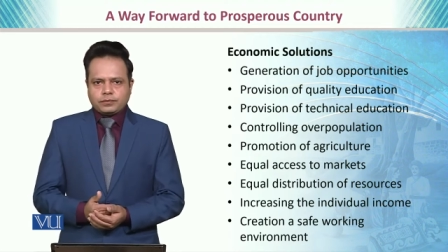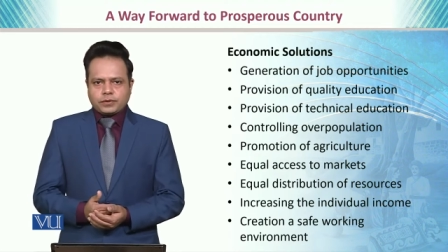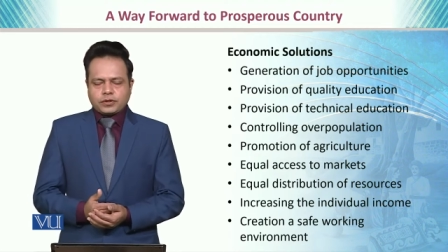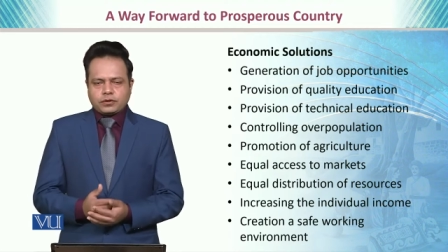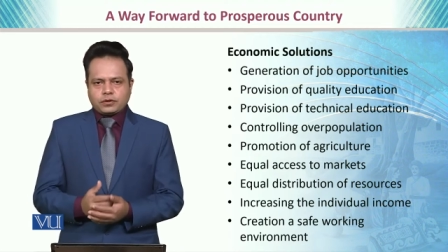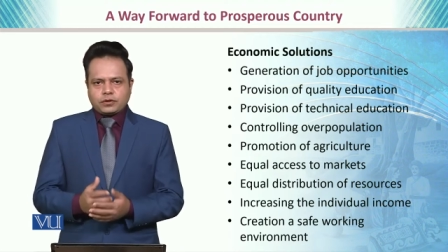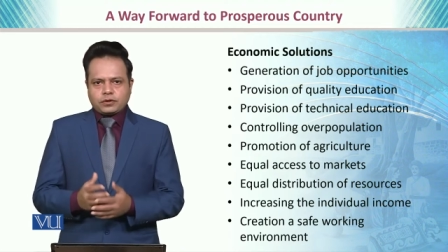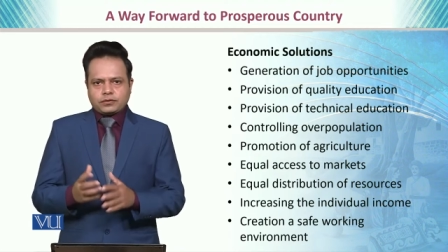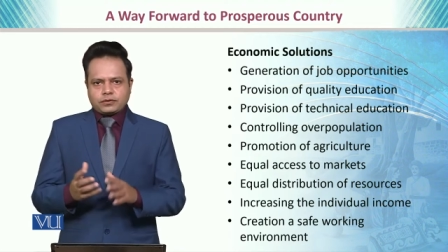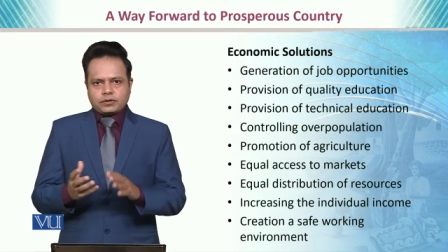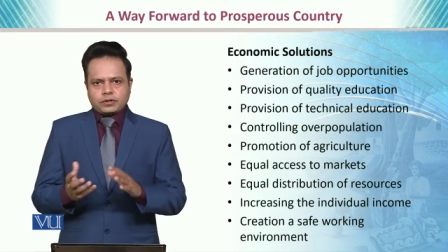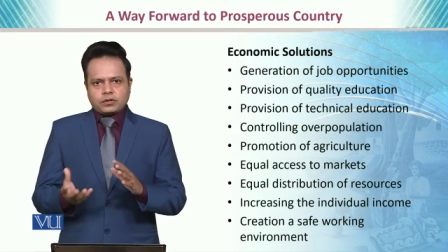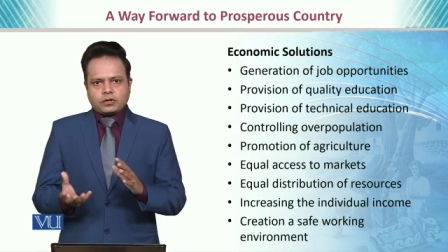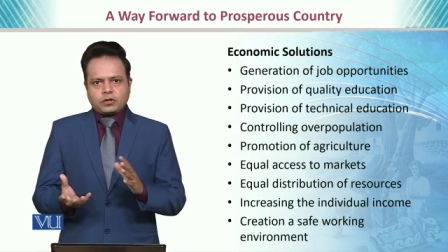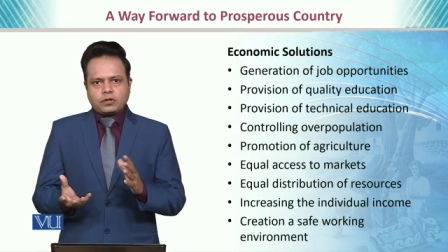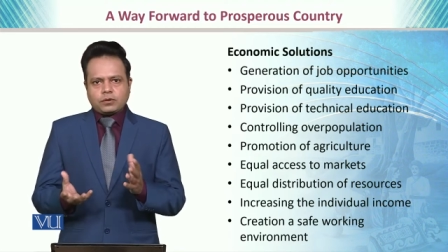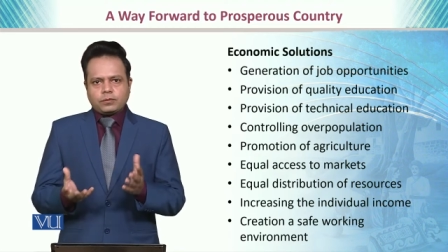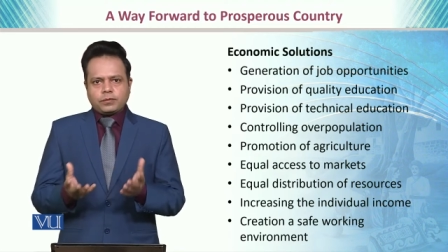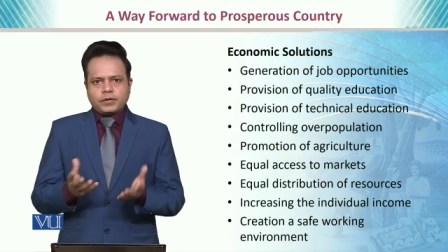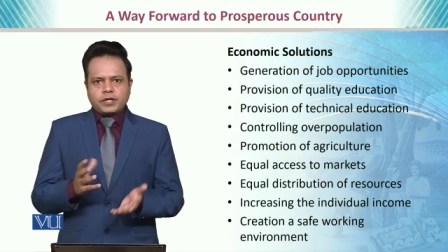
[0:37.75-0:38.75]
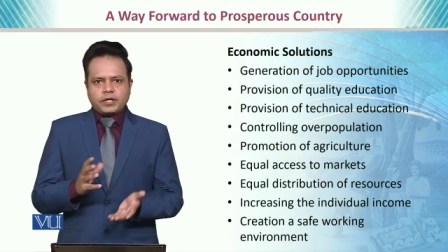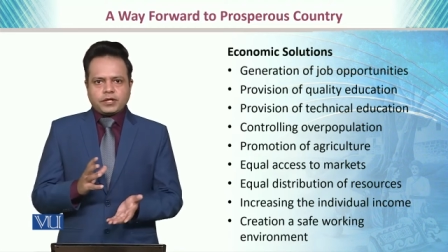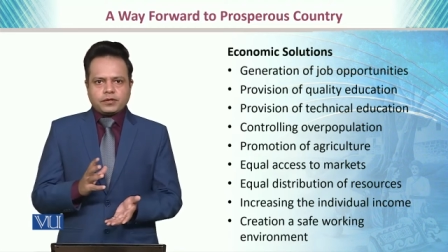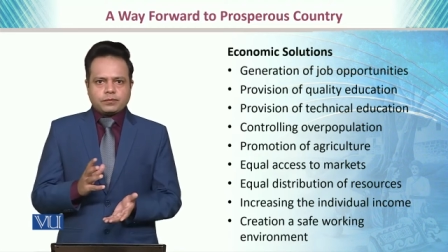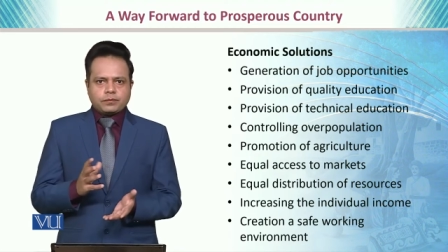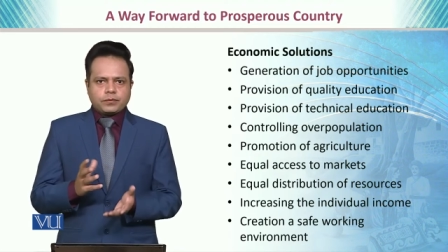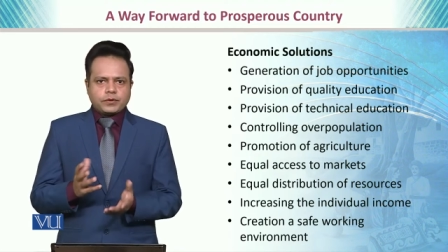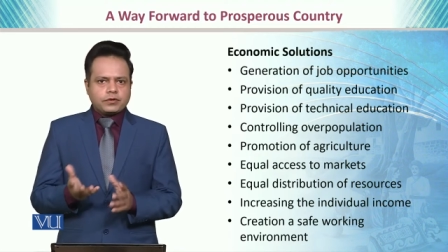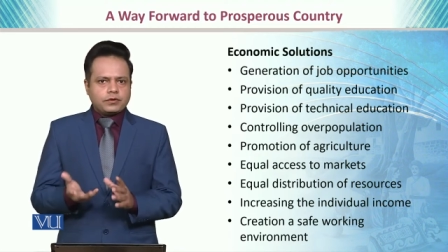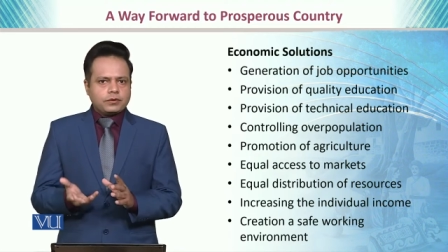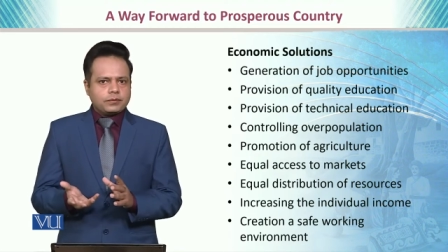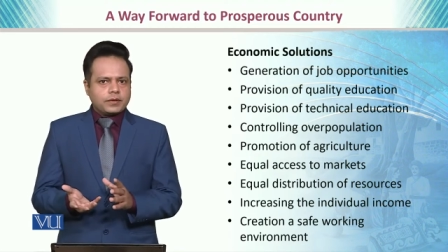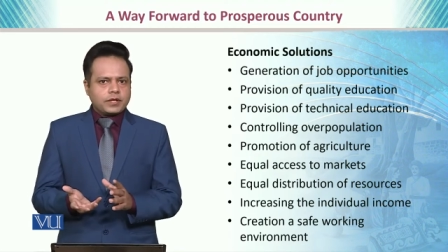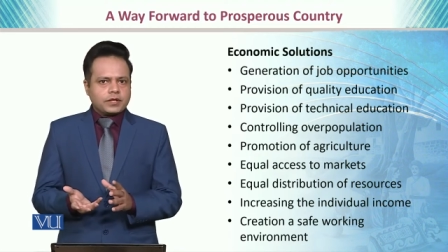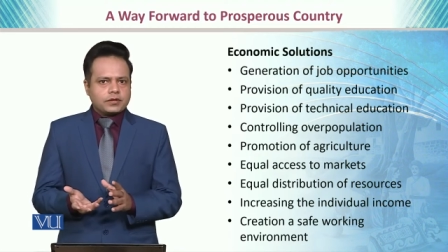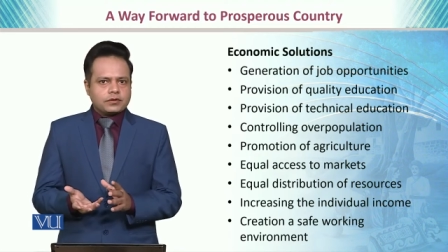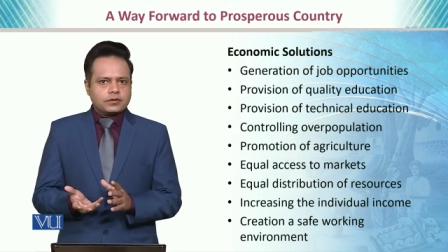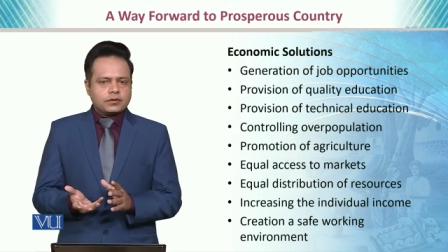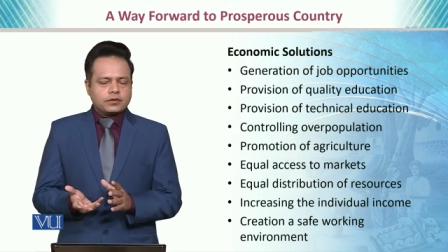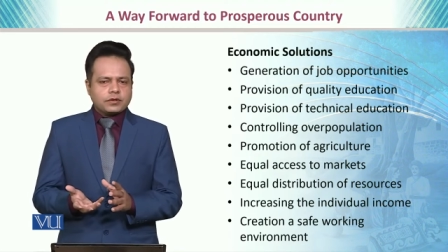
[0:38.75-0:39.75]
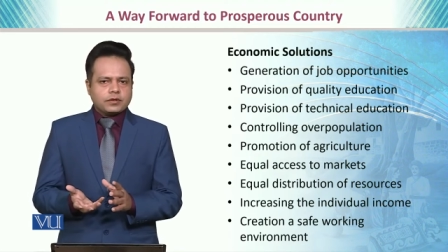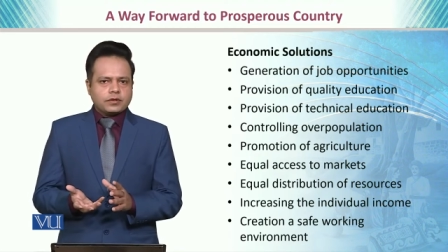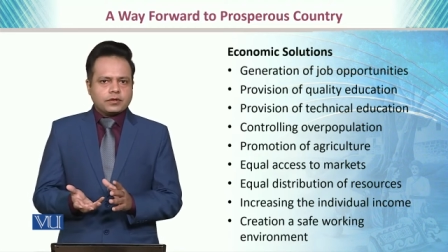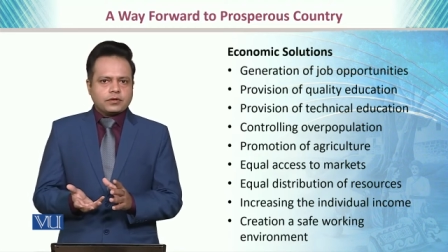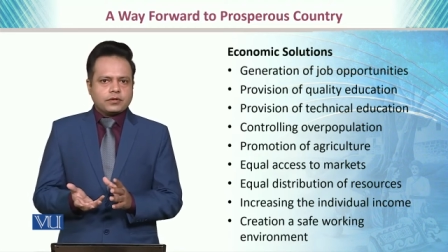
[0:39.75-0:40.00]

because economy is pretty much